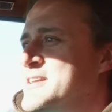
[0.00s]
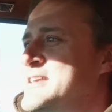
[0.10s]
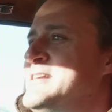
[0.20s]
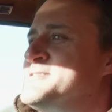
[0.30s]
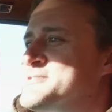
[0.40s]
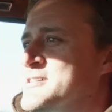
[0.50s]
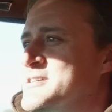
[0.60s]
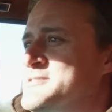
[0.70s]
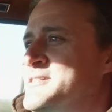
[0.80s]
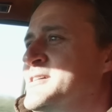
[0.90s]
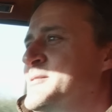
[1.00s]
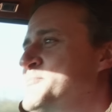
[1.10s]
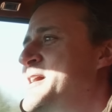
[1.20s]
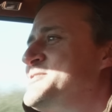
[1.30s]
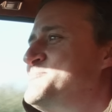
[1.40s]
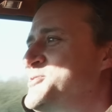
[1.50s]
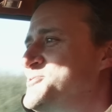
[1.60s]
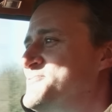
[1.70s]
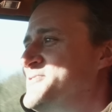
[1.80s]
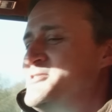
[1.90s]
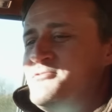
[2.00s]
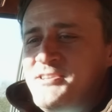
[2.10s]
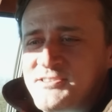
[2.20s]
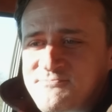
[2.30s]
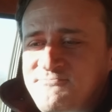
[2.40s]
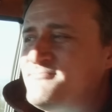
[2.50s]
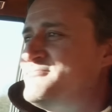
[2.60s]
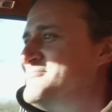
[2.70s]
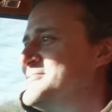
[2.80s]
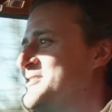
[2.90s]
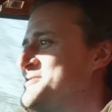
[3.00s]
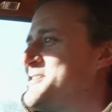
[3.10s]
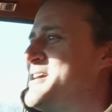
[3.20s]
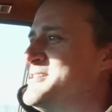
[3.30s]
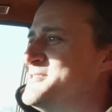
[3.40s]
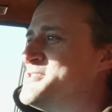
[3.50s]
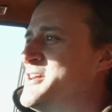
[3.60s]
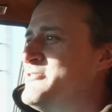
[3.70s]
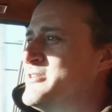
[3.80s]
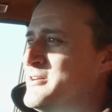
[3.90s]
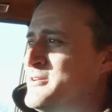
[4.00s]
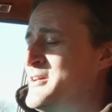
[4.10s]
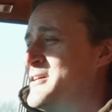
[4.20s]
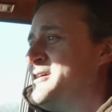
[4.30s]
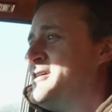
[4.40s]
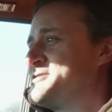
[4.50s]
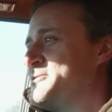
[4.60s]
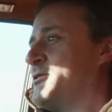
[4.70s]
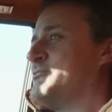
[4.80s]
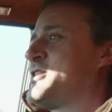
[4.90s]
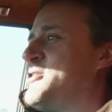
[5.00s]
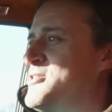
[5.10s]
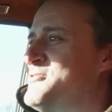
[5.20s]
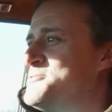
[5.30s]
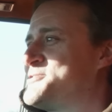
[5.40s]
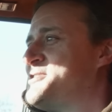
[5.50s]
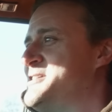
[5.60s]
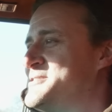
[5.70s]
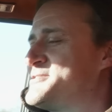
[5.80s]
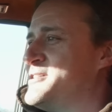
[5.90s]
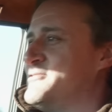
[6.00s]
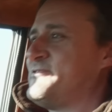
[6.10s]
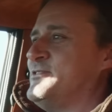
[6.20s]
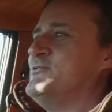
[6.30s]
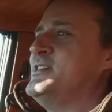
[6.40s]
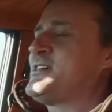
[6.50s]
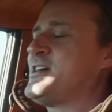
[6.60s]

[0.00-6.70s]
and then inside matched beautifully with this nice tan interior. So we've got Recaro seats that feel really